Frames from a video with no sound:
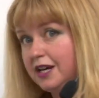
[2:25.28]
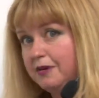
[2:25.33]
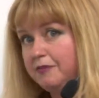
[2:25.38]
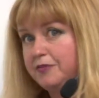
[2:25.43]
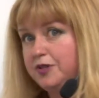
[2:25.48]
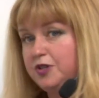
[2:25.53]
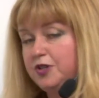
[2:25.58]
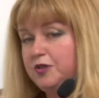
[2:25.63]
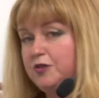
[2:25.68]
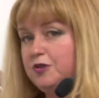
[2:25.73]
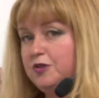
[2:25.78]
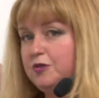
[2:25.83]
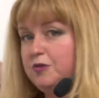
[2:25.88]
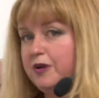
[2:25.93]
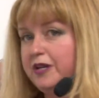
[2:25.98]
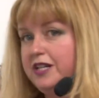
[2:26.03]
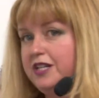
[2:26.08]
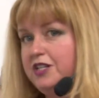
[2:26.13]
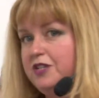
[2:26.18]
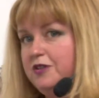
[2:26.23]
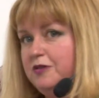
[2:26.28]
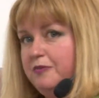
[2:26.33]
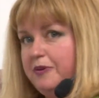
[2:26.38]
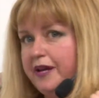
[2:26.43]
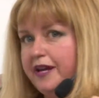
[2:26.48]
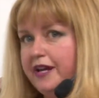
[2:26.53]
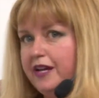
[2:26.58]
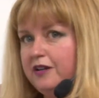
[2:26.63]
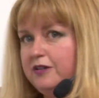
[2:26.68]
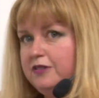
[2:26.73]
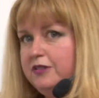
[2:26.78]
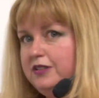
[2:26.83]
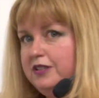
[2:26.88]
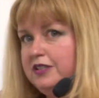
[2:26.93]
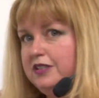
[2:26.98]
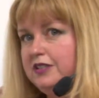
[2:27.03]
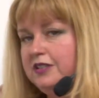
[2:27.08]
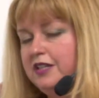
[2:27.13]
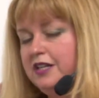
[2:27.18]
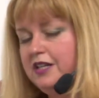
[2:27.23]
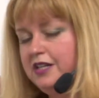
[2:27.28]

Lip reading: up to 22 pounds,